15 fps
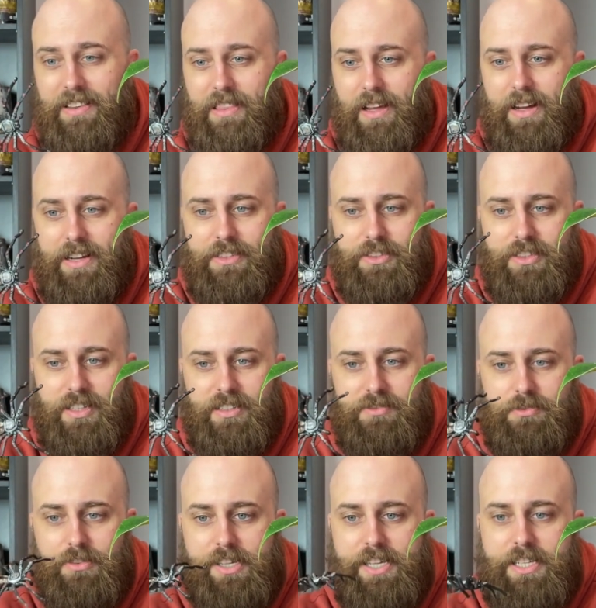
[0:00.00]
large, kind of
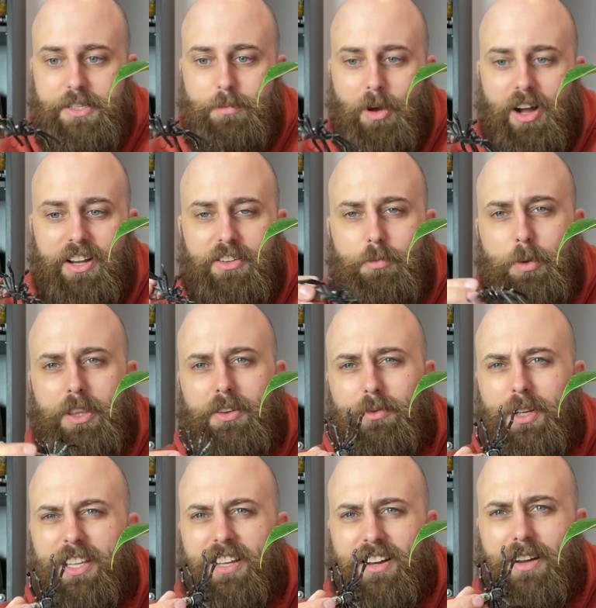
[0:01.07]
freaky spiders, but they're
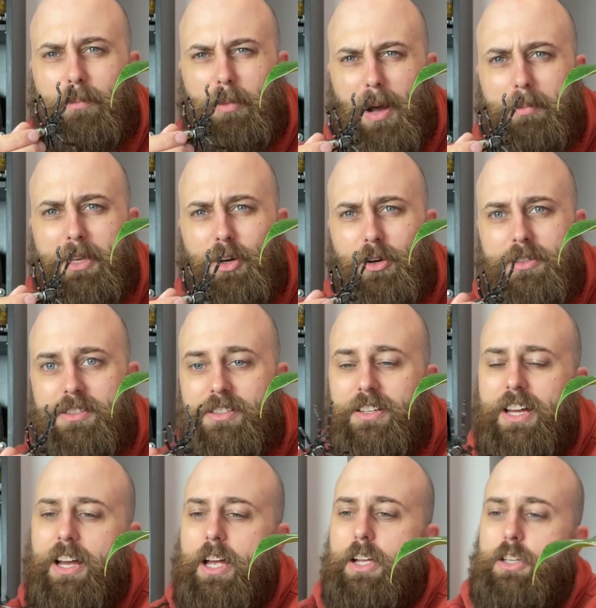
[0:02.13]
really kind of puppy dogs.
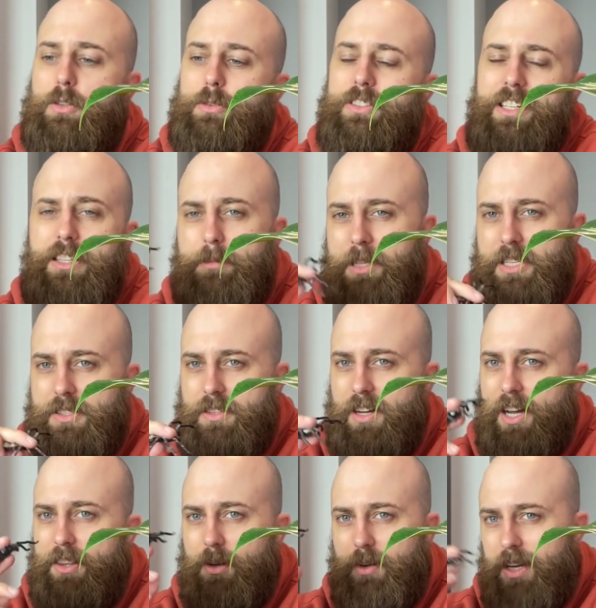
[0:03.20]
You'll see them
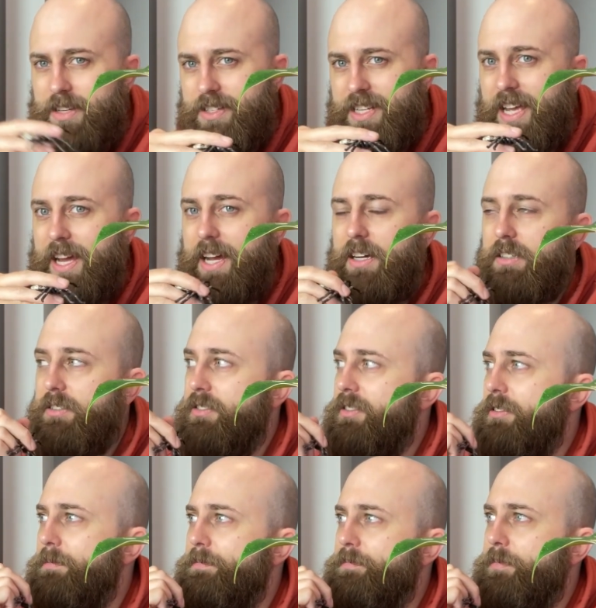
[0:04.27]
inside. They'll get into your
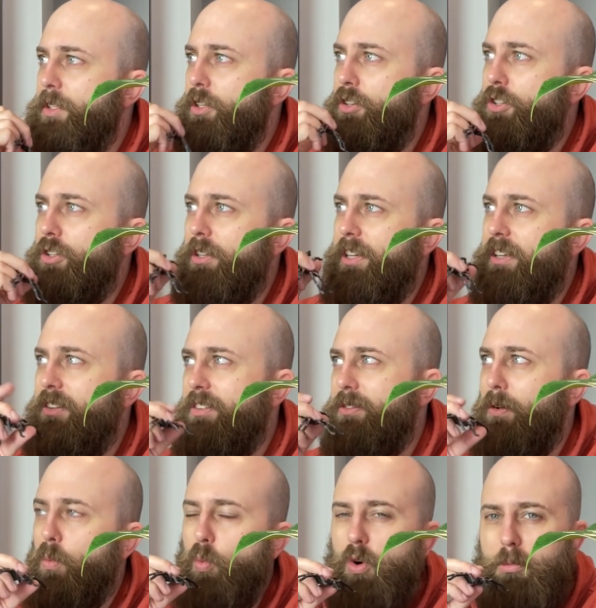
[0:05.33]
house, usually in the
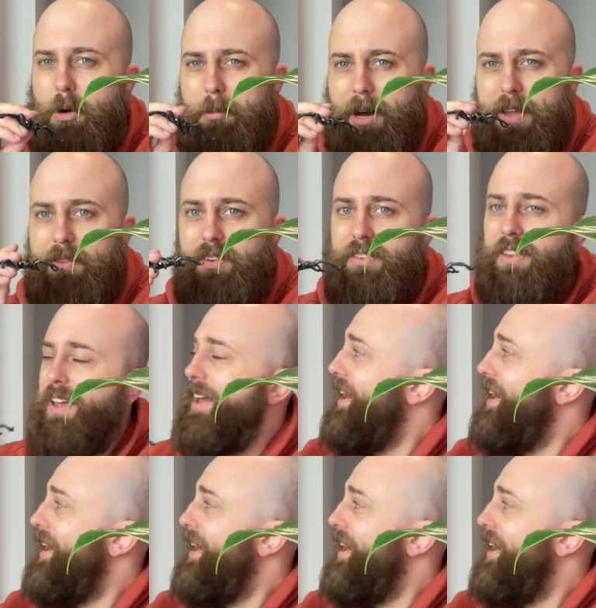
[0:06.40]
sort of warmer months.